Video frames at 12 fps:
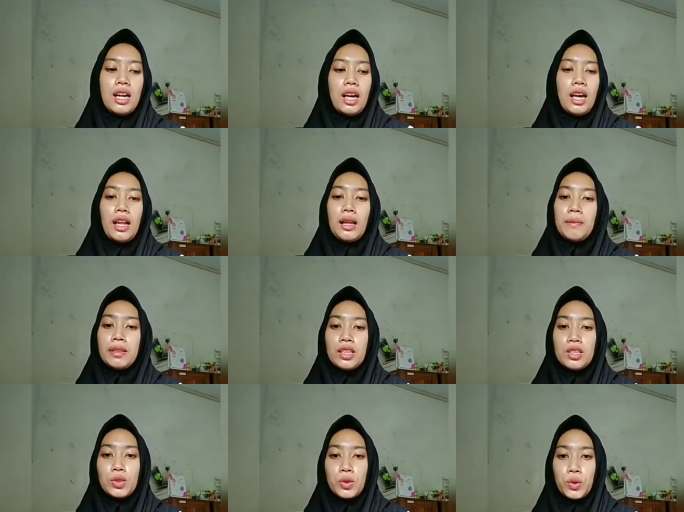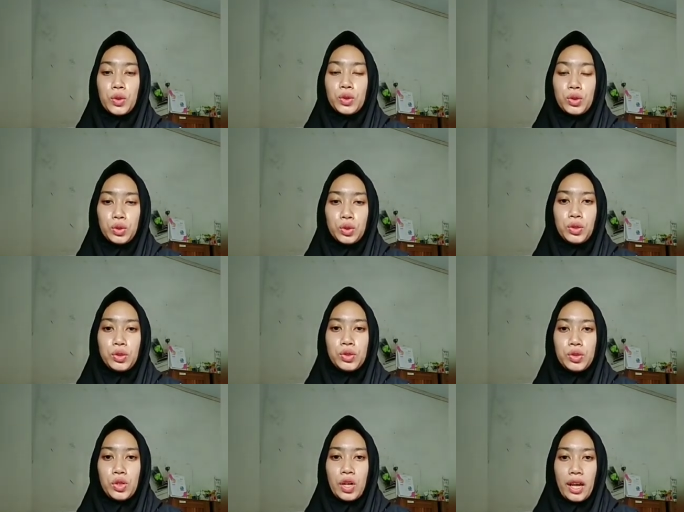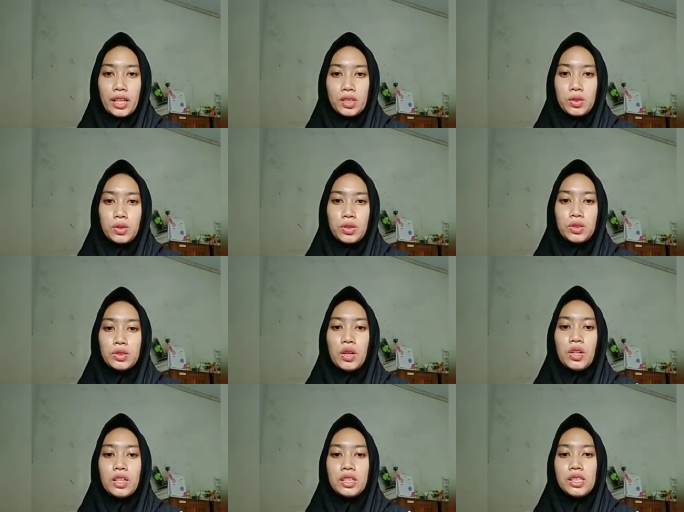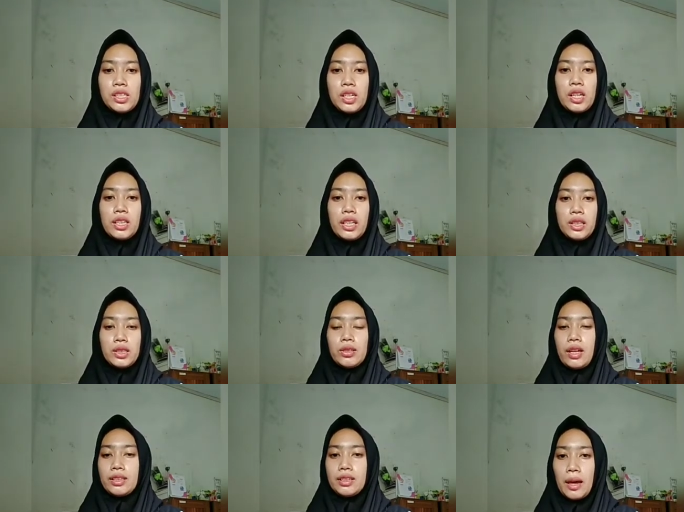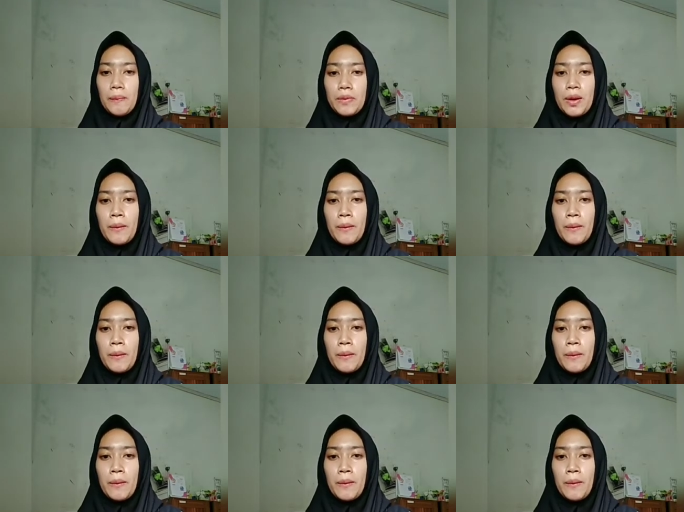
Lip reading: elementary school to junior high school, so the teacher need to adapt